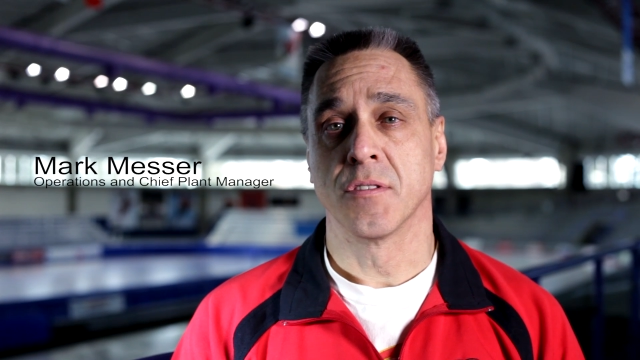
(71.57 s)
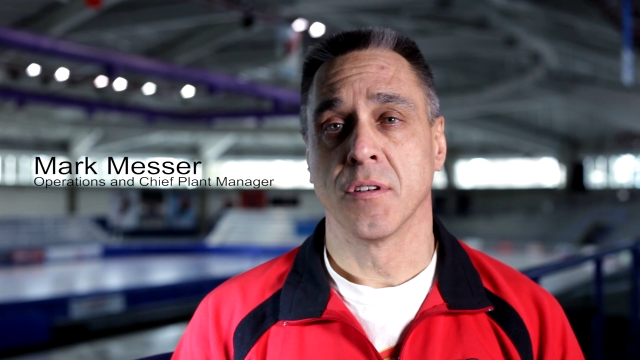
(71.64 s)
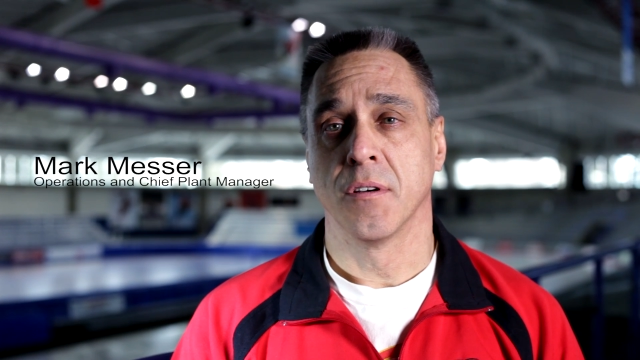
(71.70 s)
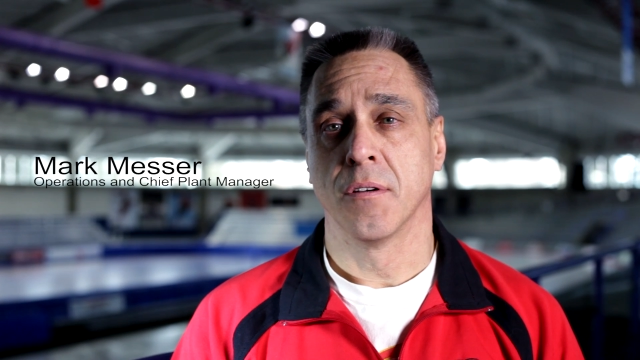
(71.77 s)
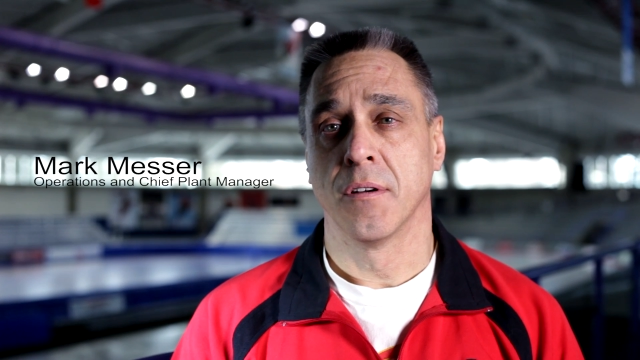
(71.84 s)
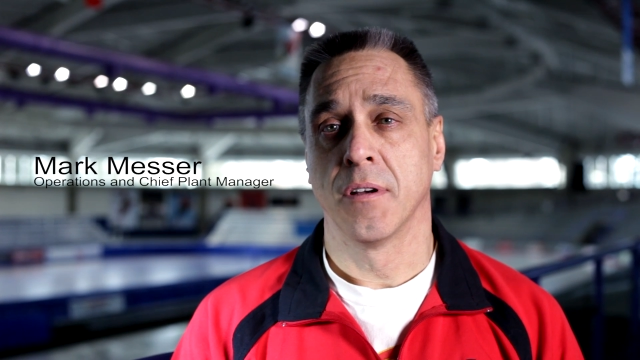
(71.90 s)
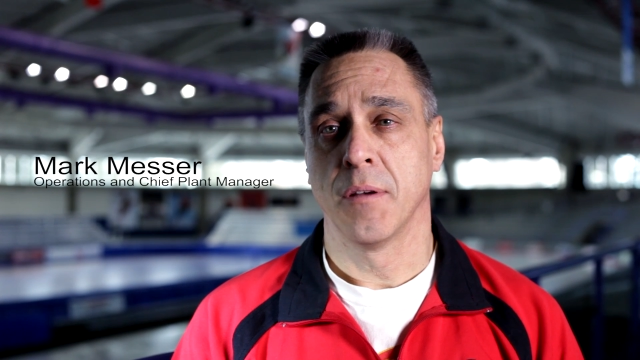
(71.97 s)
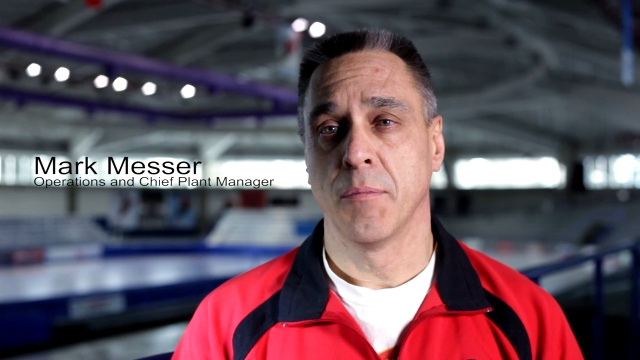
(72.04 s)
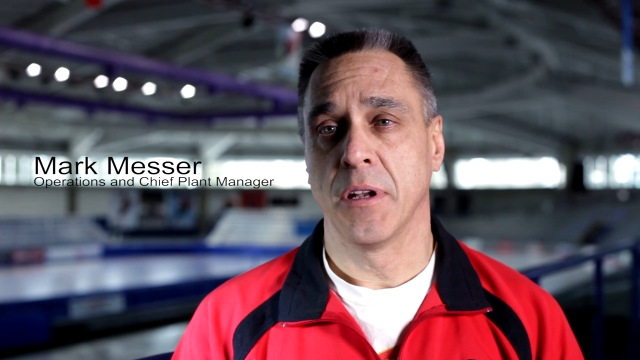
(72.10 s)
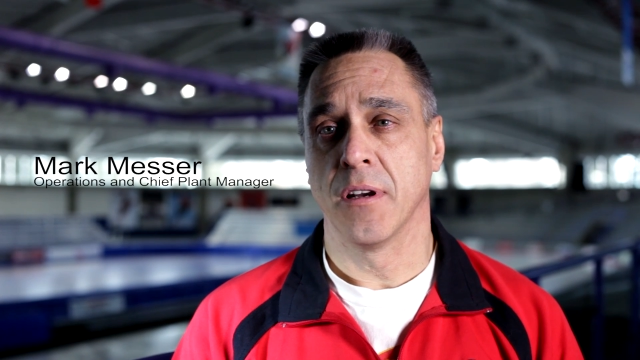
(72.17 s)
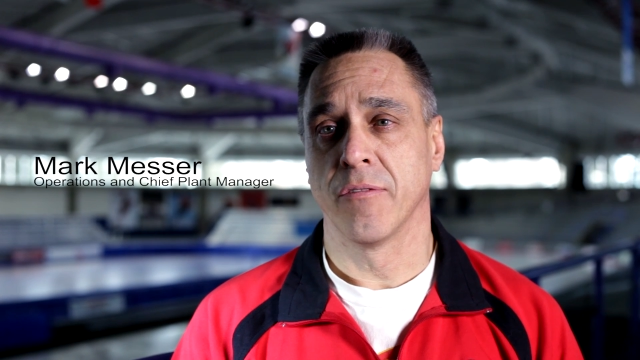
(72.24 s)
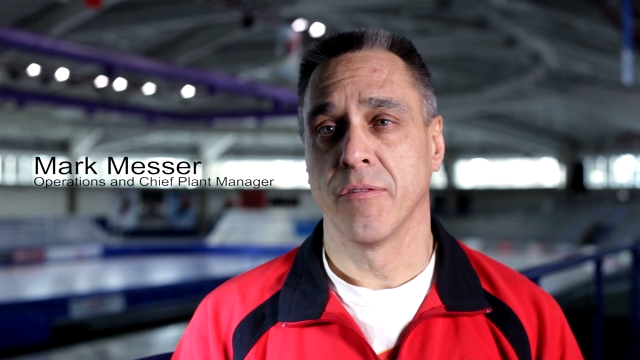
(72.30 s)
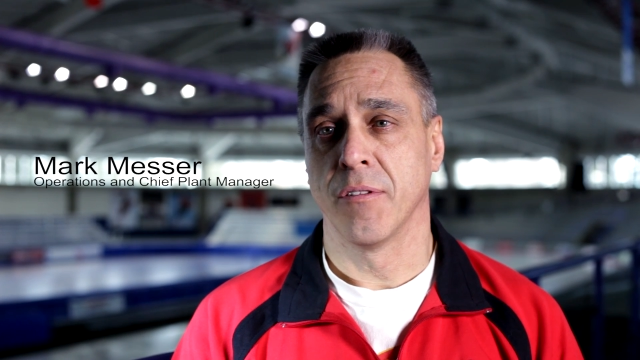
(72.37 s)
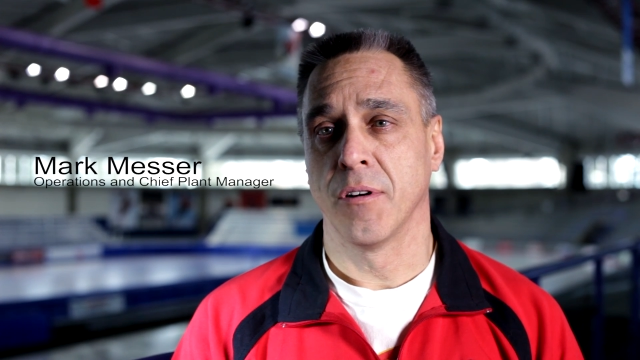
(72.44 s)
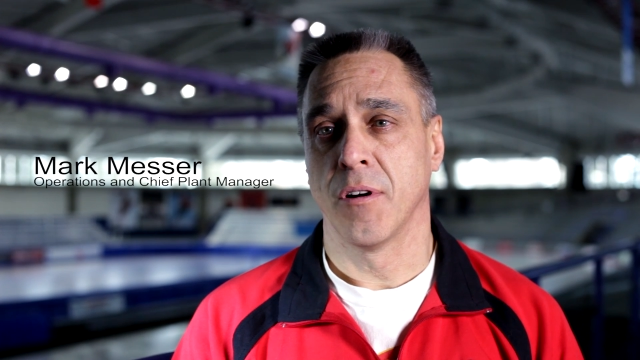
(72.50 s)
so I've been
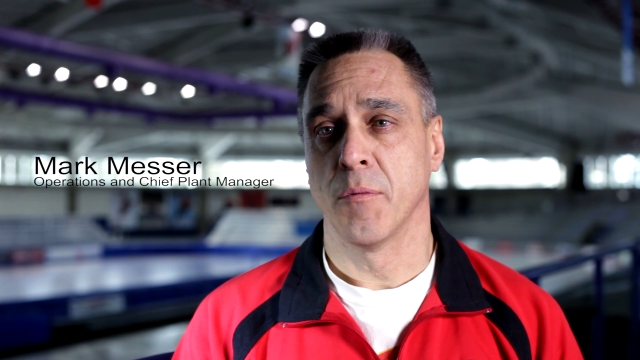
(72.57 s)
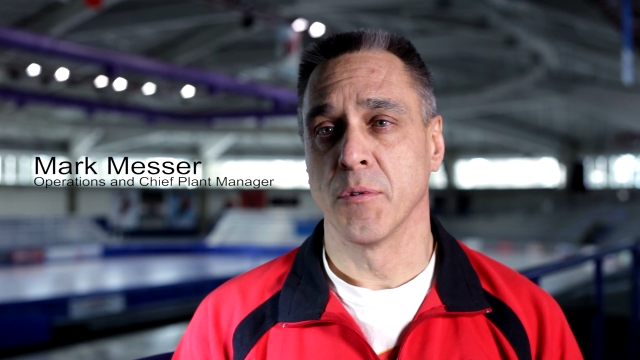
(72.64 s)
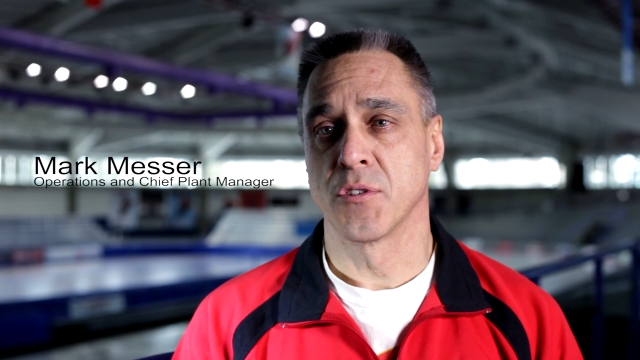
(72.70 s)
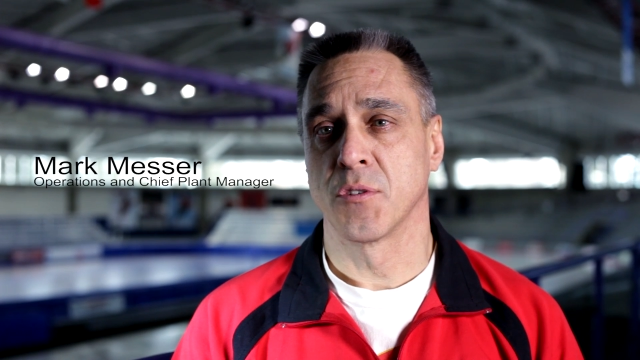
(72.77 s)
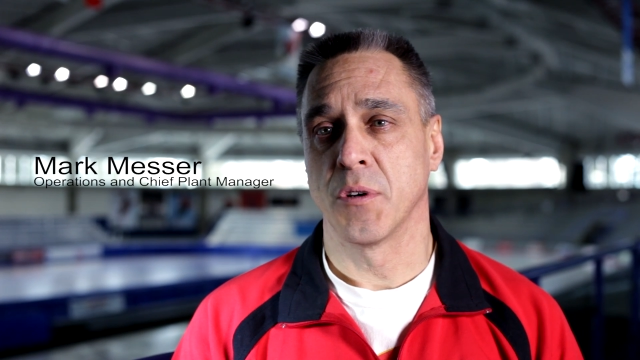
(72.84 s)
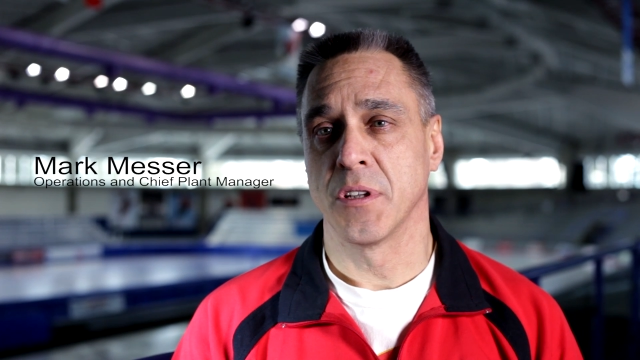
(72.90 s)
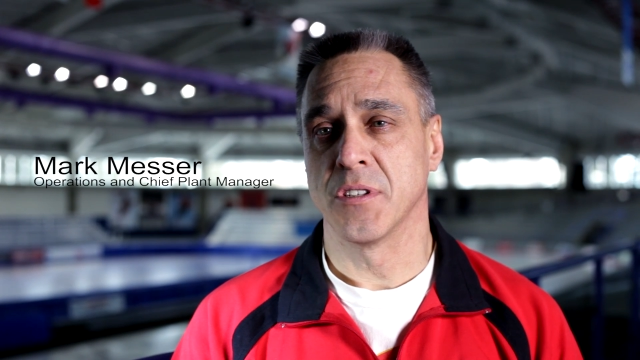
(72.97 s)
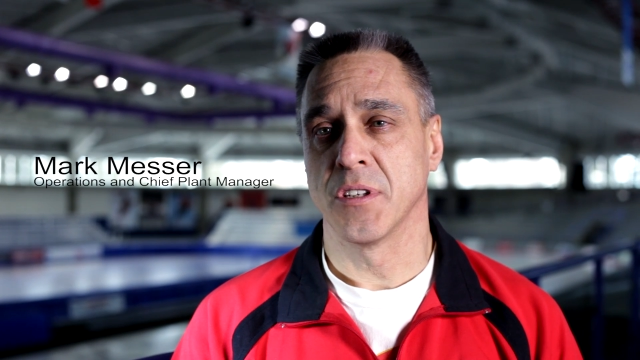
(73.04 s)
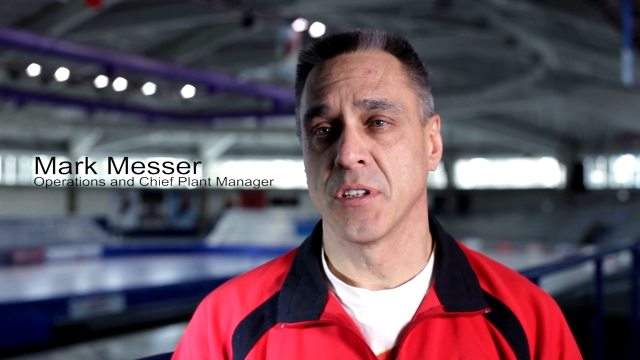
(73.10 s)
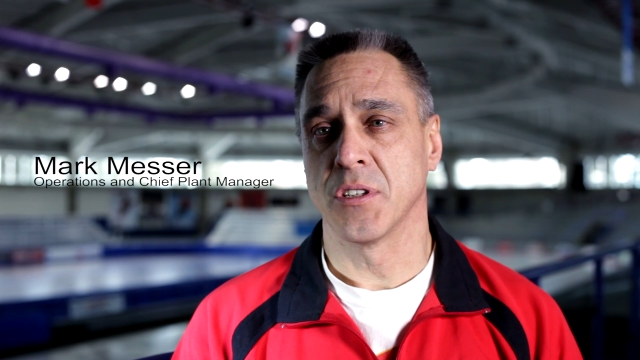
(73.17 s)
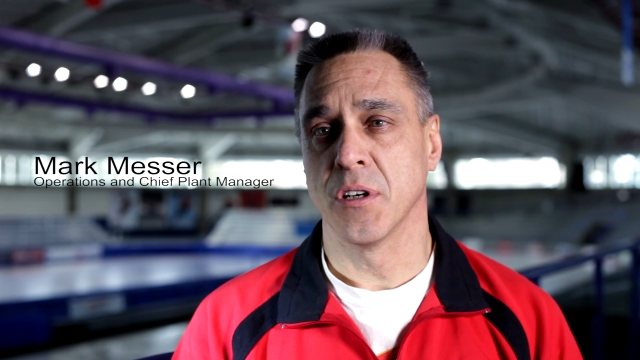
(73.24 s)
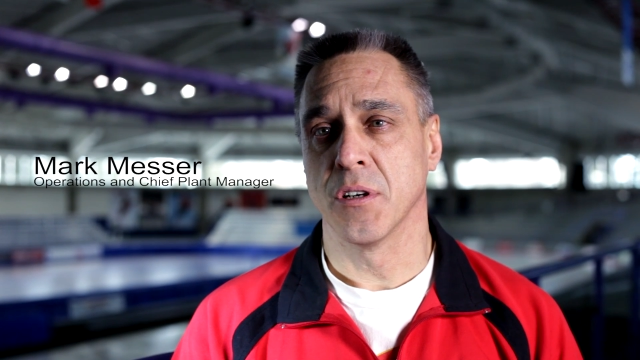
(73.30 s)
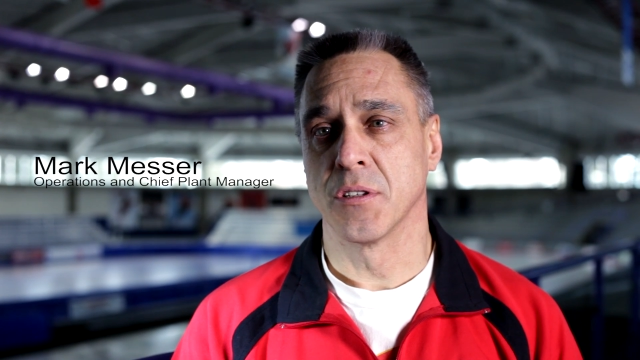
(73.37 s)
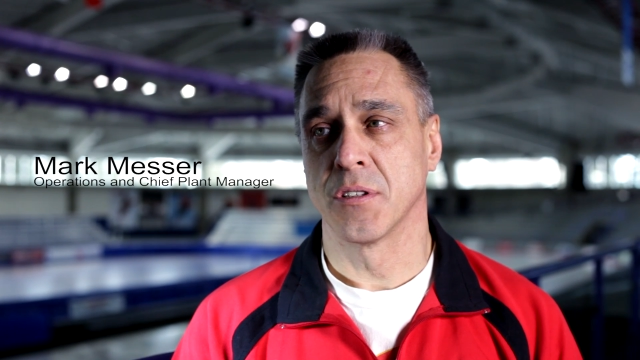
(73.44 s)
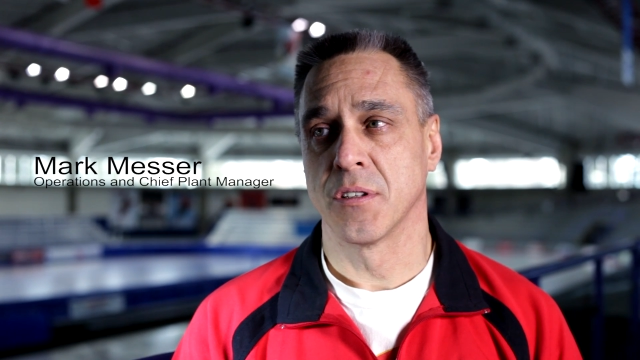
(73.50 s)
here for almost 26 years.